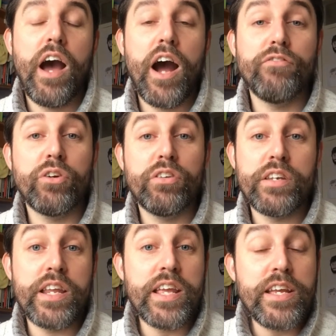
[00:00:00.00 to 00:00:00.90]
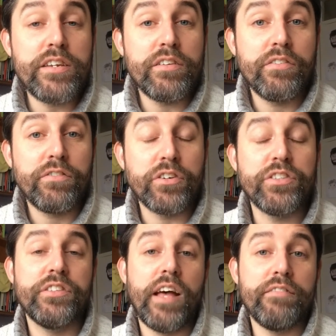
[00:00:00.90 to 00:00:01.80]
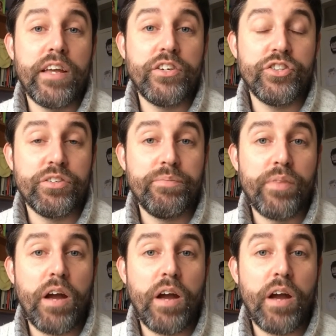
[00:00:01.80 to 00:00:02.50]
our need for salvation,